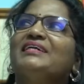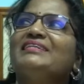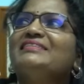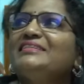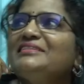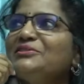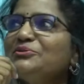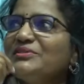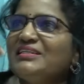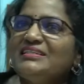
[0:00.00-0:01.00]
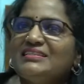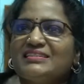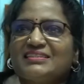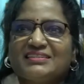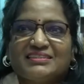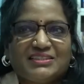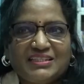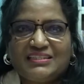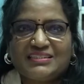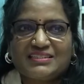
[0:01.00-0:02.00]
I started to teach
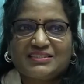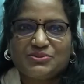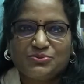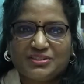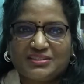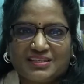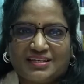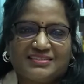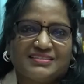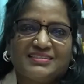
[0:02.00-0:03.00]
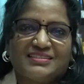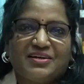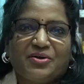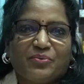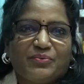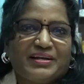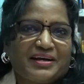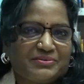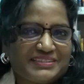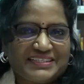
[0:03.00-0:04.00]
tuition classes when
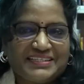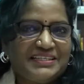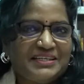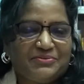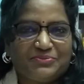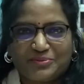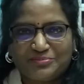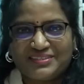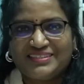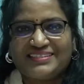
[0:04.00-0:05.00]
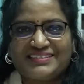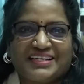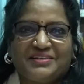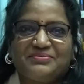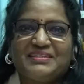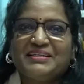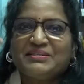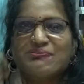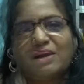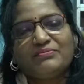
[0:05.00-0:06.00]
I was studying in Form 3 itself.
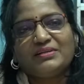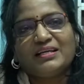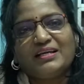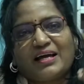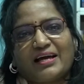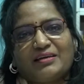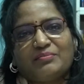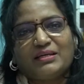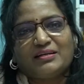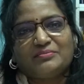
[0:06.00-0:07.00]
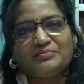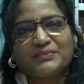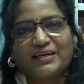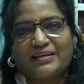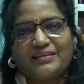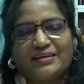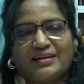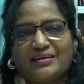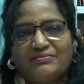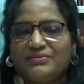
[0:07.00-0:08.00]
So after then, I
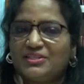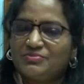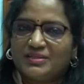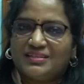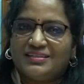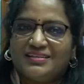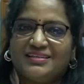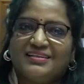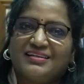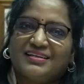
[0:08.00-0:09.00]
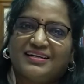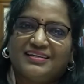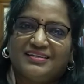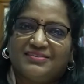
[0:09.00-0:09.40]
finished my degree. Then I